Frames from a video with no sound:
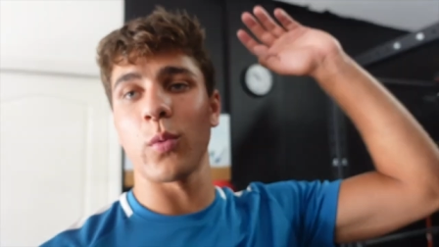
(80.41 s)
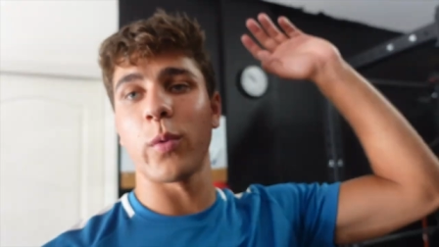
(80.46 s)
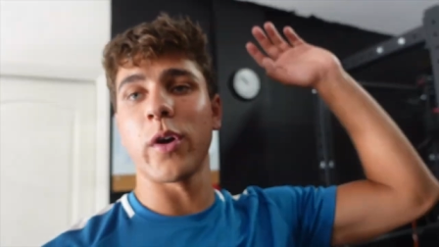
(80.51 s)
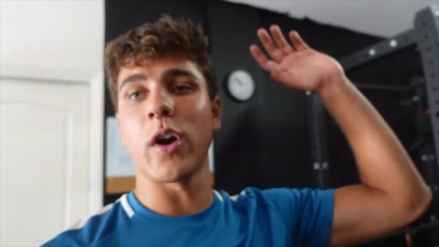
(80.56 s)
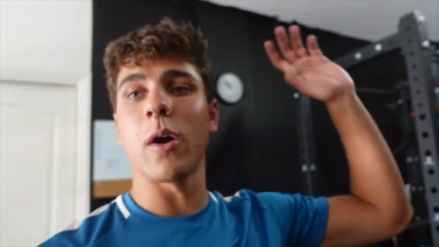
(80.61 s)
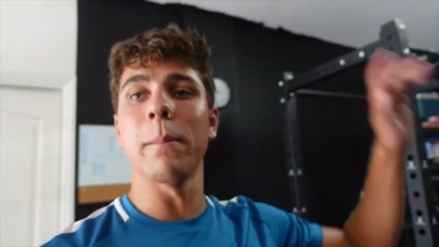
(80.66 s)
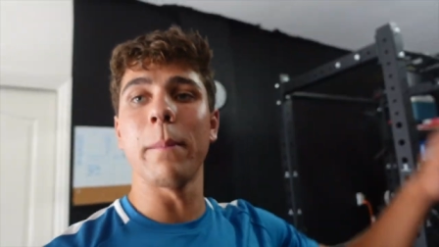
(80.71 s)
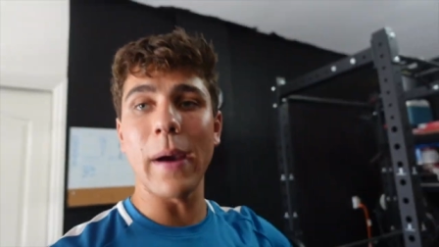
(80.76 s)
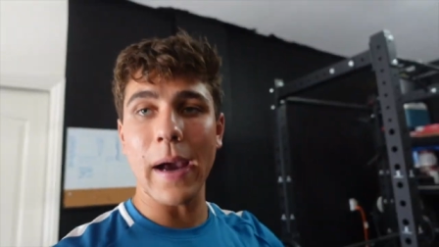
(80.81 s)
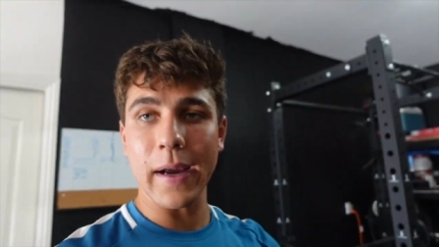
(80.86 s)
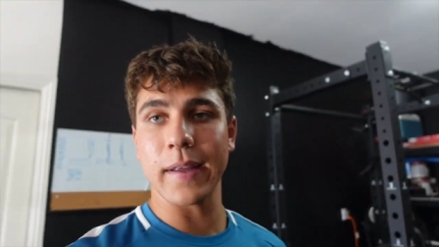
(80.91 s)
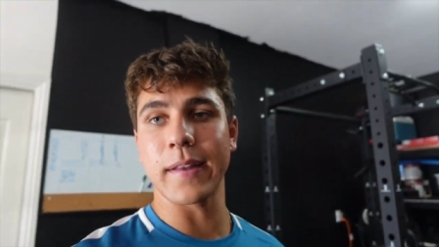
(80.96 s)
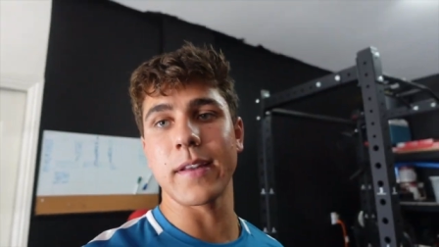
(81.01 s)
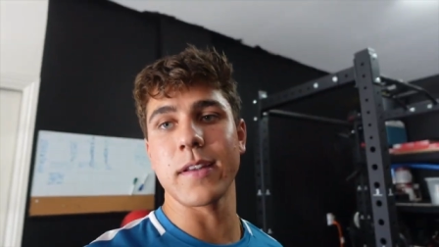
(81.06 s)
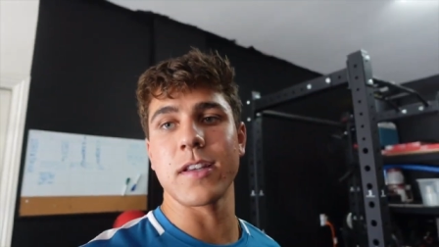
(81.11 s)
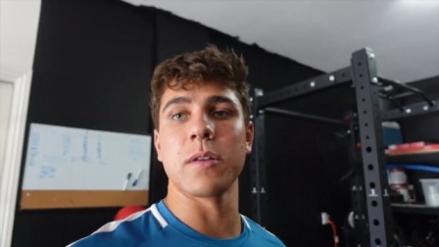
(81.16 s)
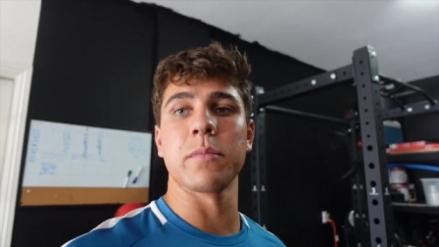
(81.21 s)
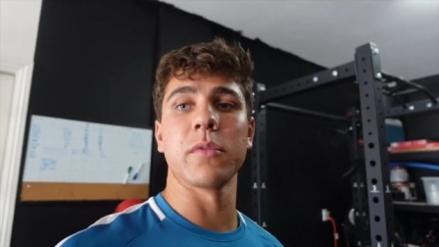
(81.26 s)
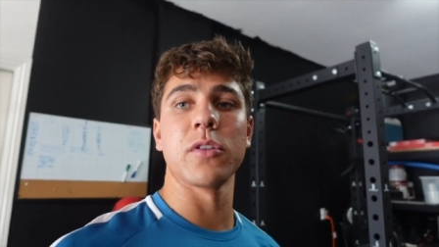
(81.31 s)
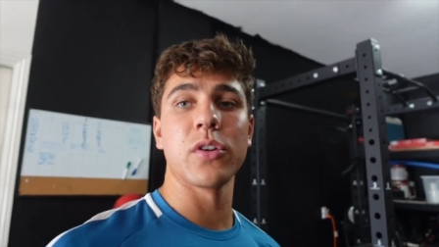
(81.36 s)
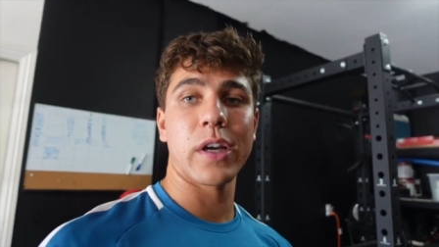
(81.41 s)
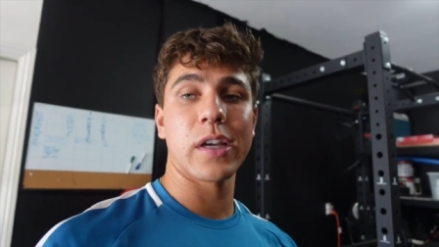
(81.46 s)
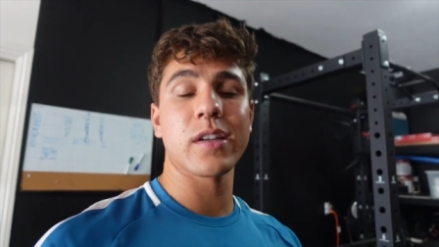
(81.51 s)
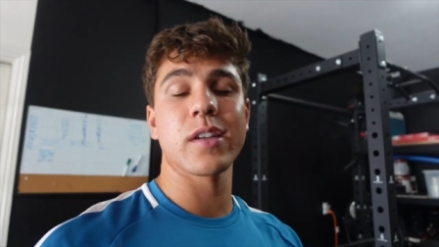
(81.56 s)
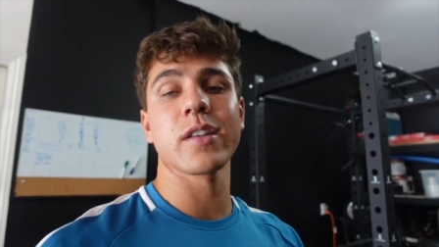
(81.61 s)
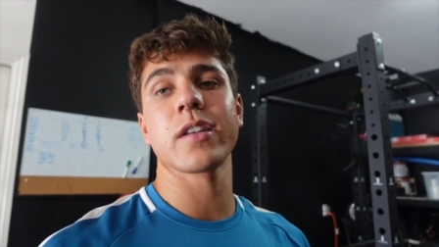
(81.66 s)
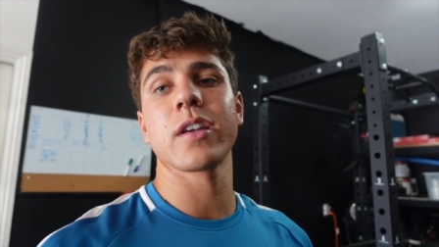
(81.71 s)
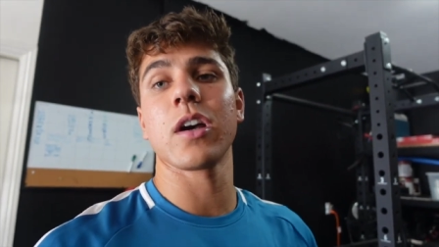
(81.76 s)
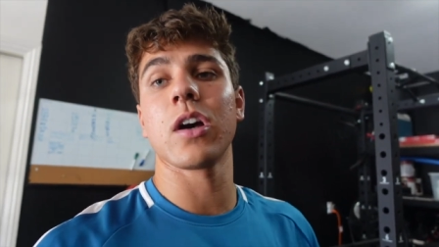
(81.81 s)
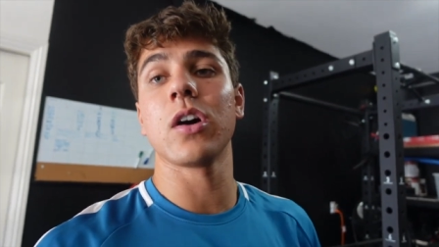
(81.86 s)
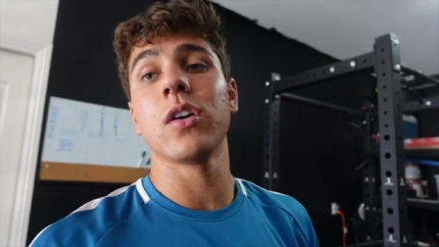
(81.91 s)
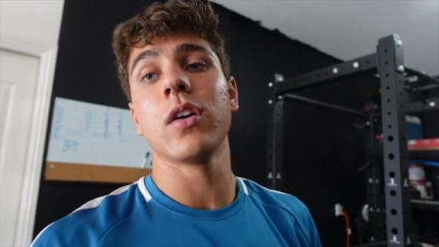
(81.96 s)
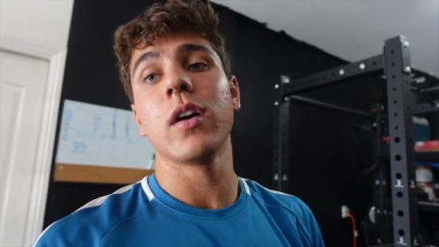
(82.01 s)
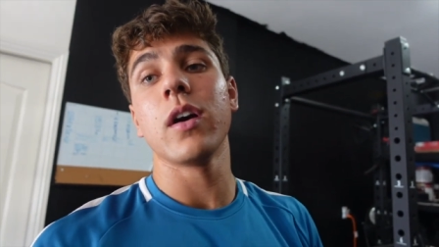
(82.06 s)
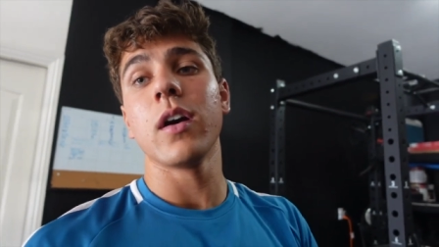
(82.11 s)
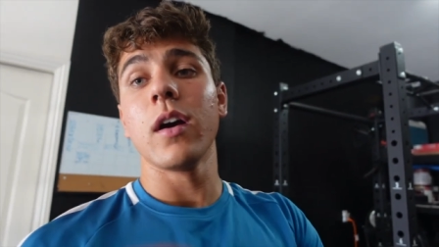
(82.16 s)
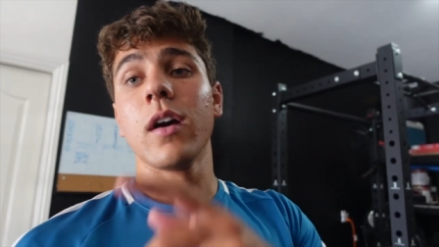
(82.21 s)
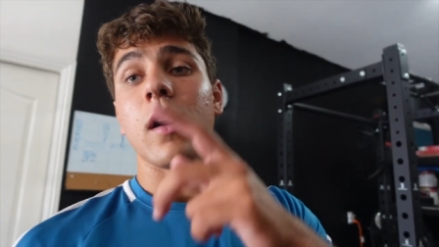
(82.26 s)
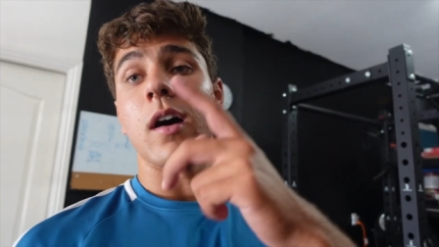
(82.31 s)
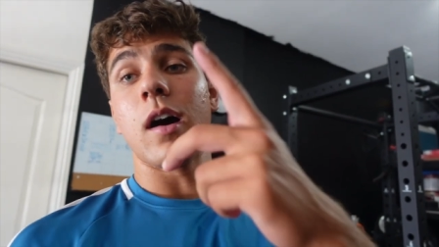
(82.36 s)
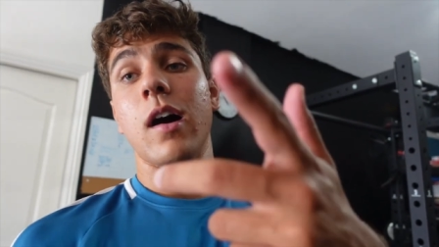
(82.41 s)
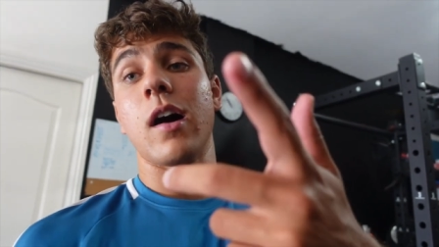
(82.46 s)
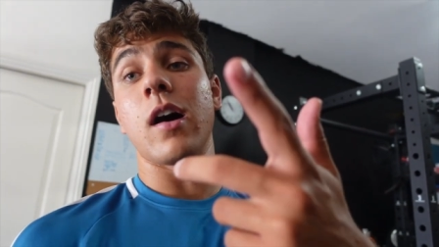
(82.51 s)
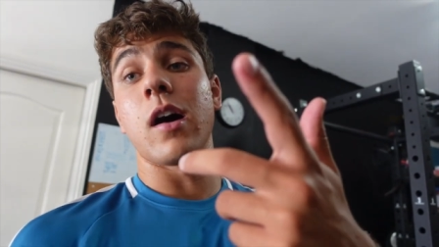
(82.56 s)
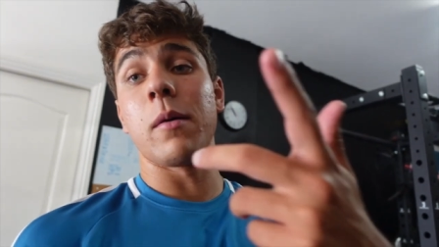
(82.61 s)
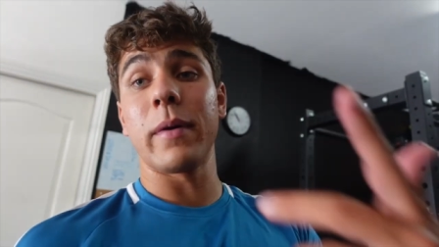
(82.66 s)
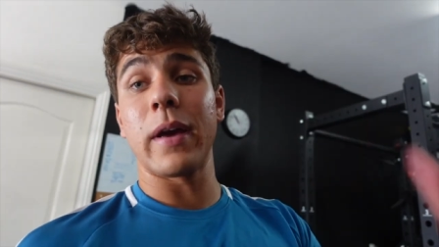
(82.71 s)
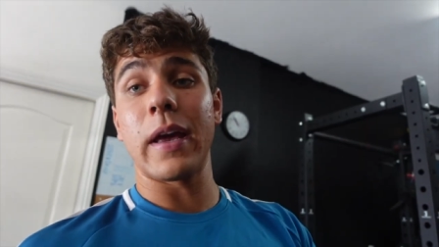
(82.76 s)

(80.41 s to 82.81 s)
we are back in the gym as you guys can tell. Um,